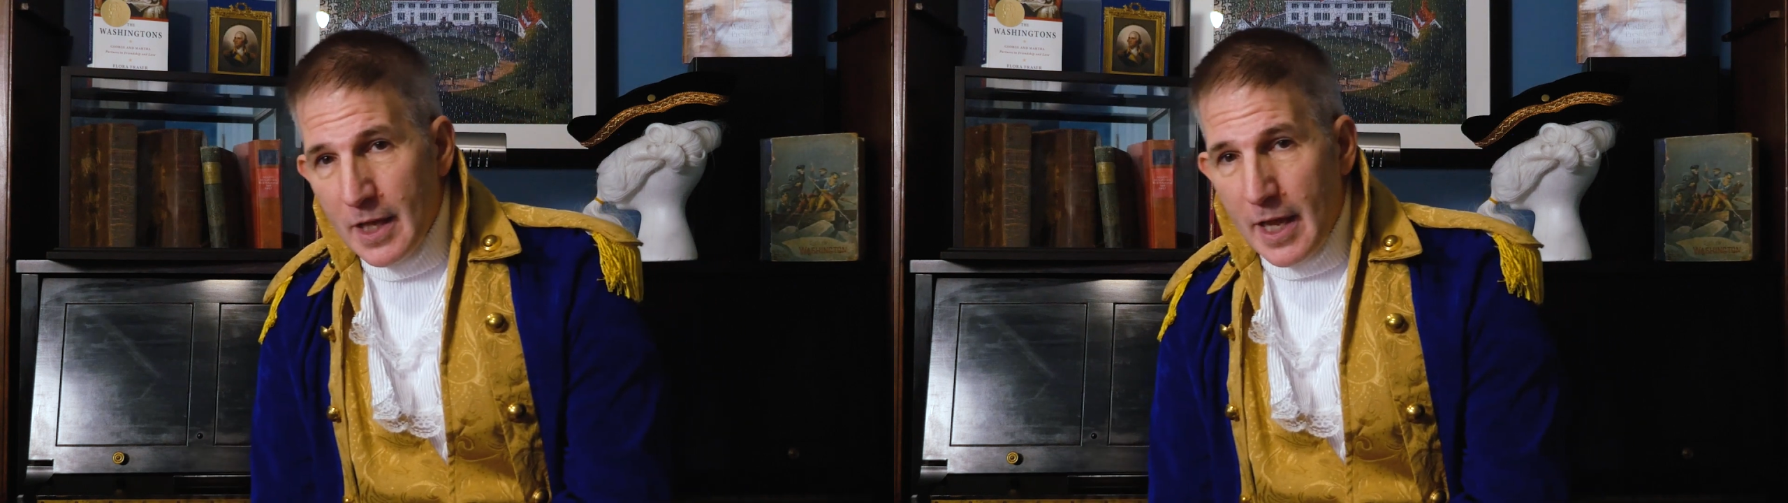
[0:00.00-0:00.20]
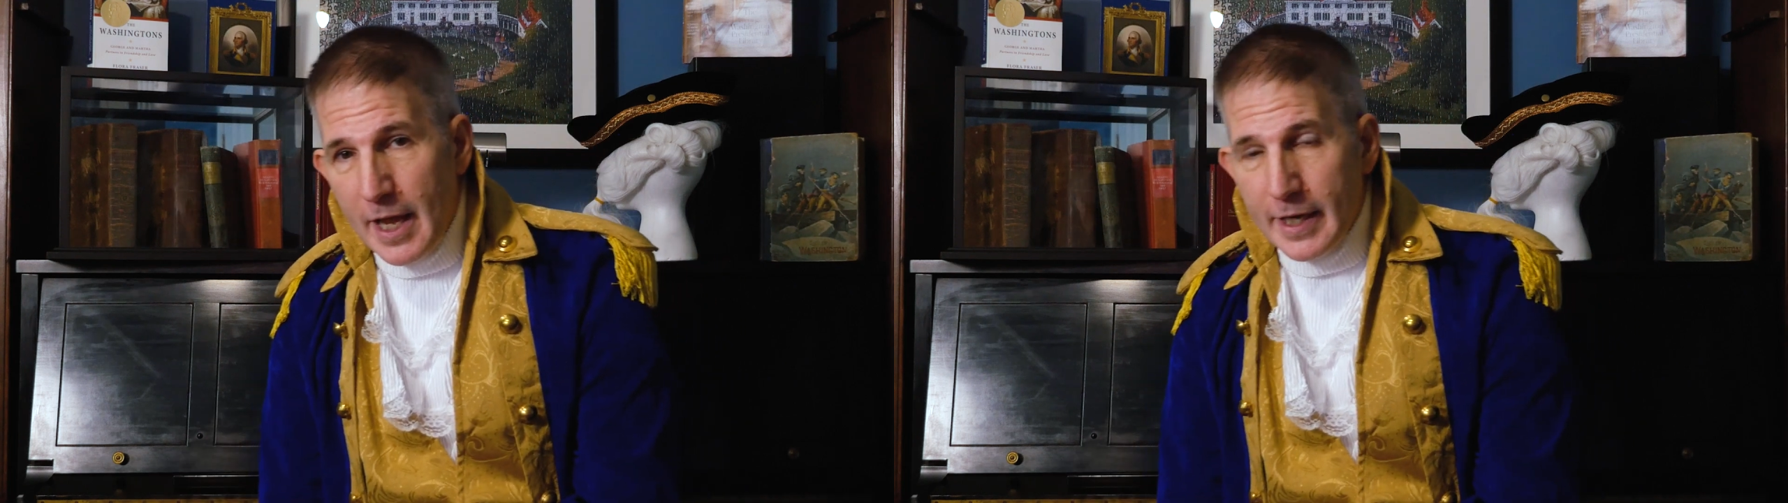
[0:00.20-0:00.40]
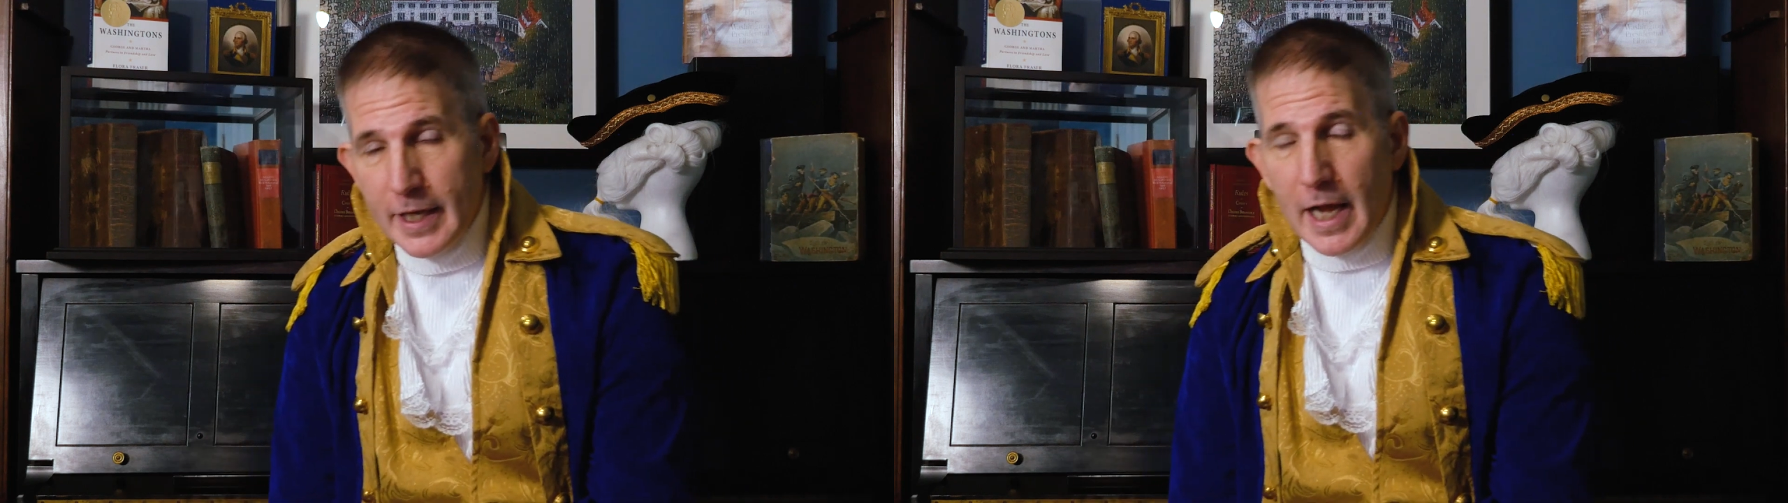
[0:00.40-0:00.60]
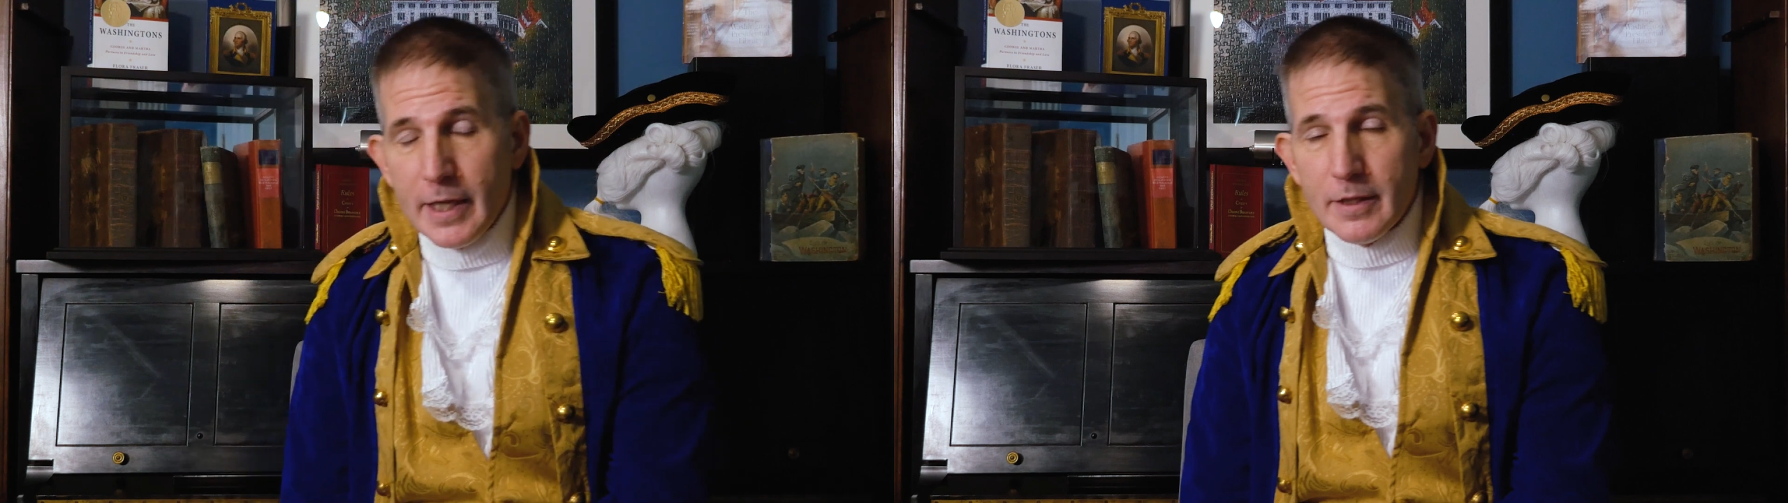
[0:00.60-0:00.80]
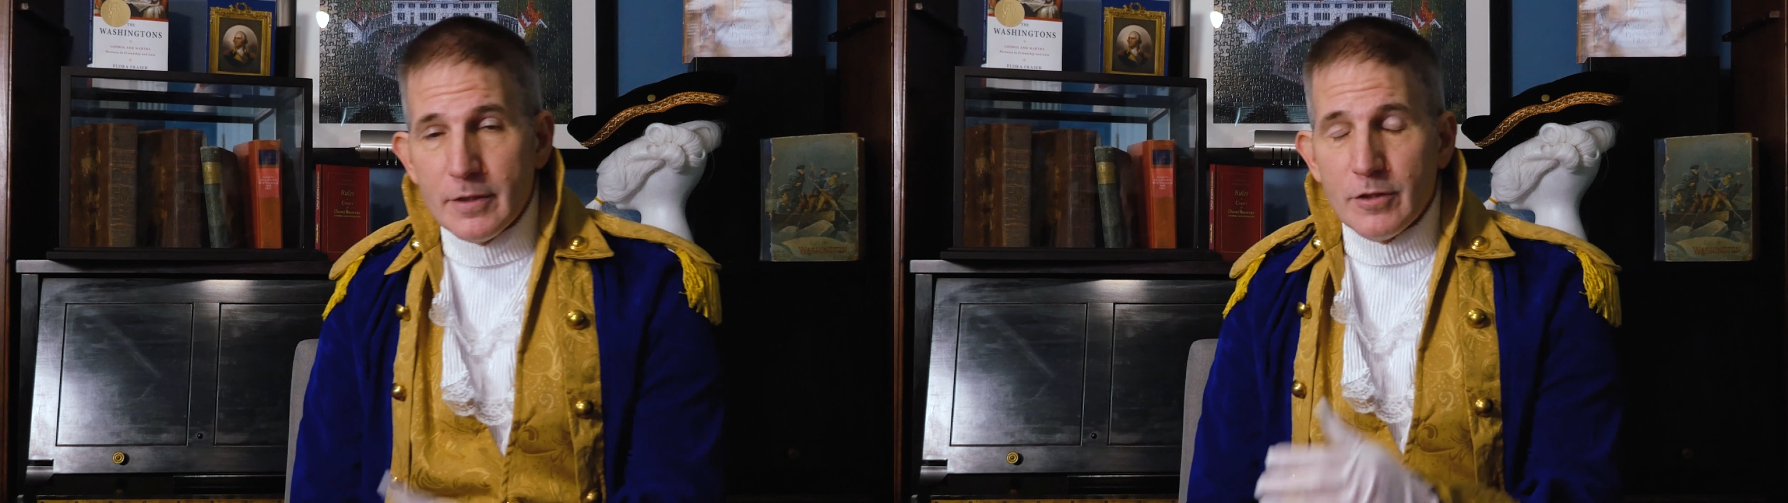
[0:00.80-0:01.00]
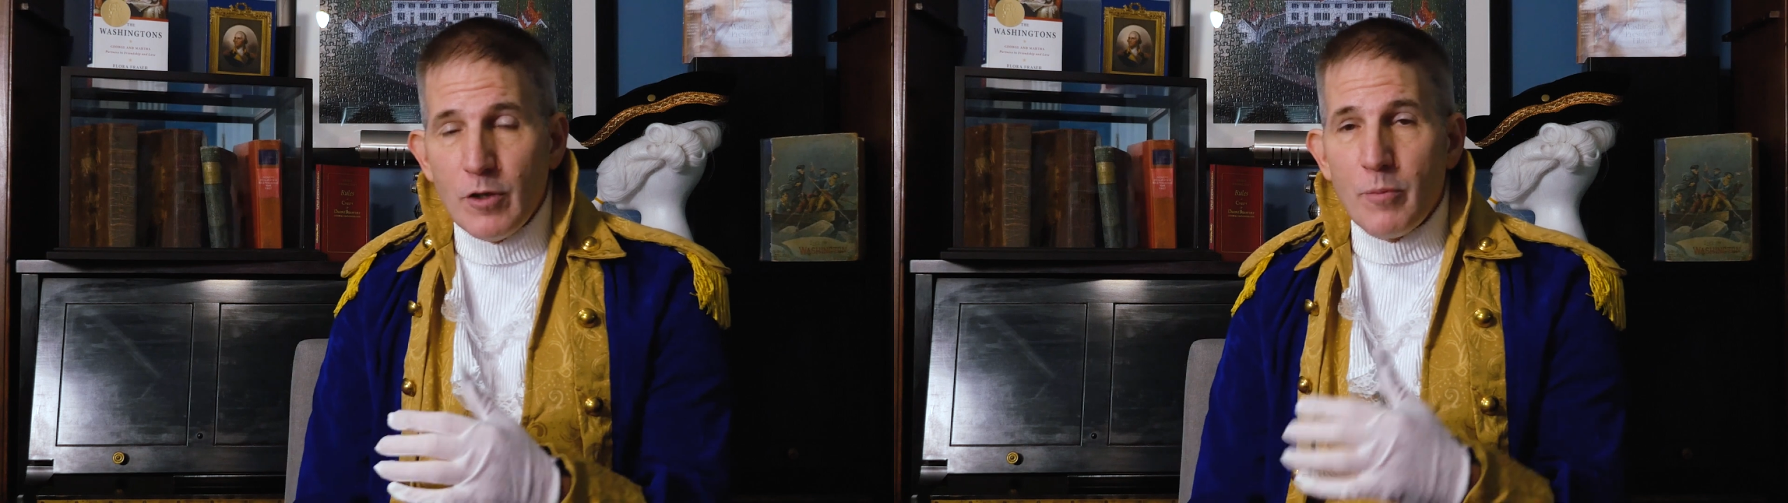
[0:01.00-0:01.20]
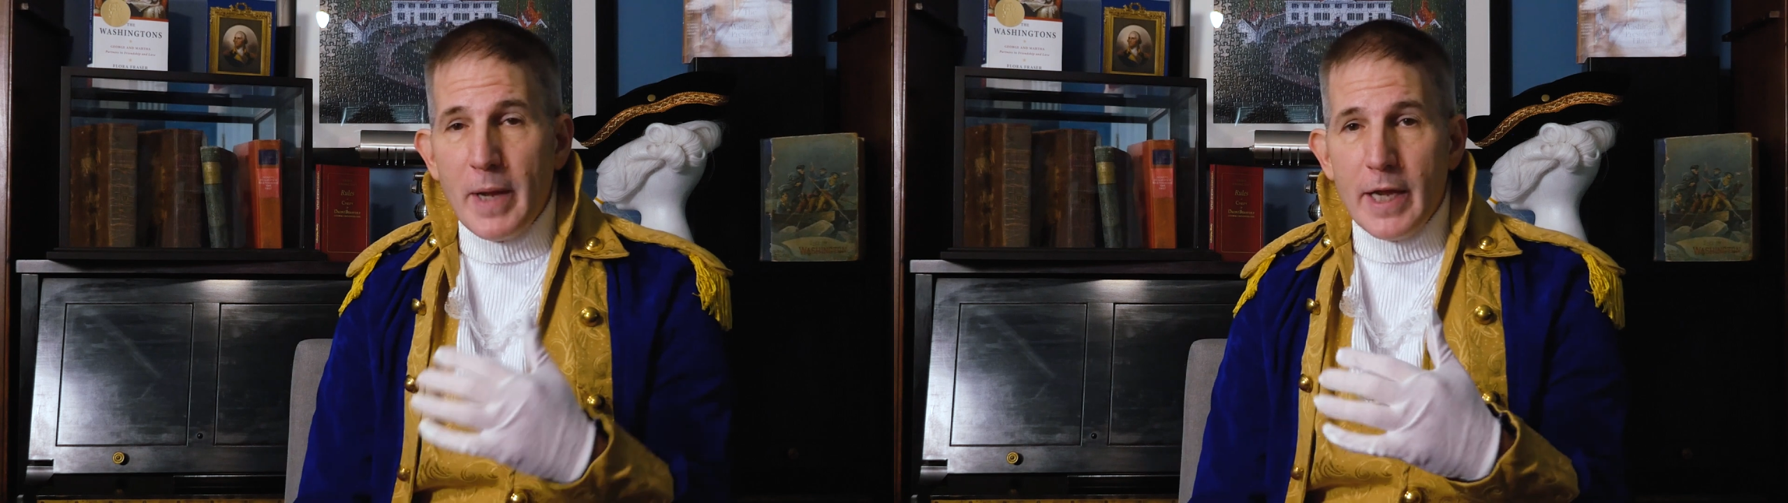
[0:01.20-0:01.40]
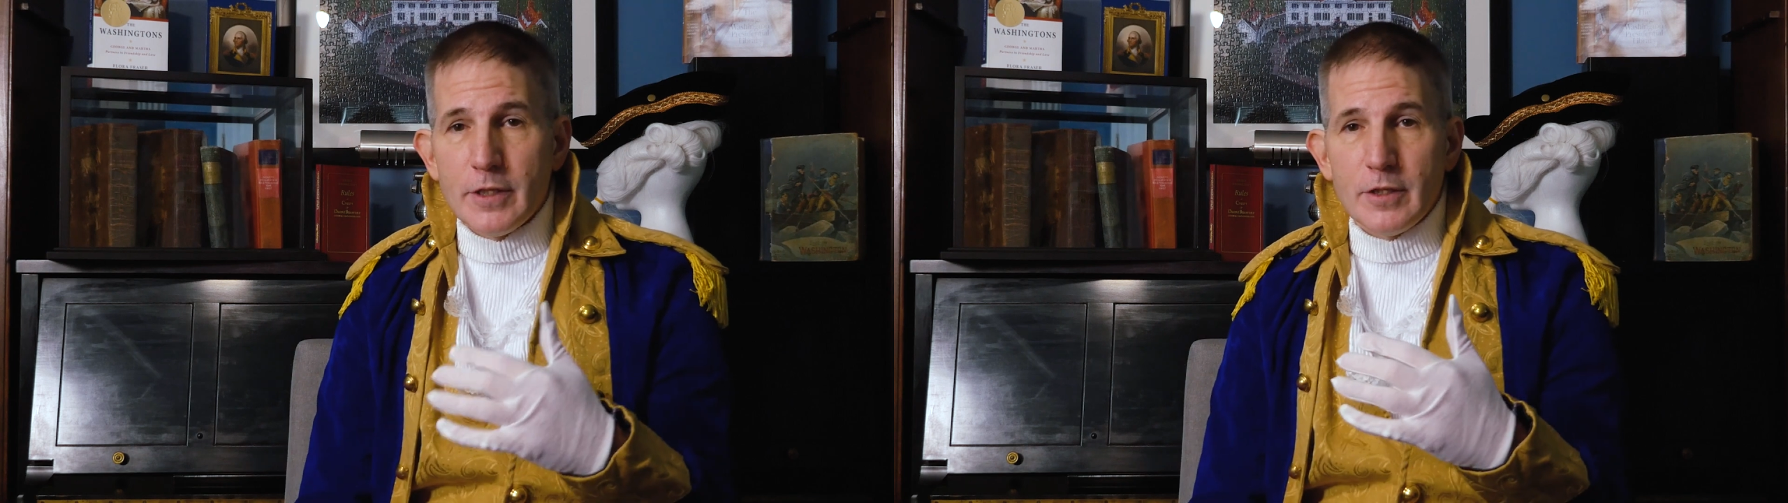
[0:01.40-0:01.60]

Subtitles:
And it got so bad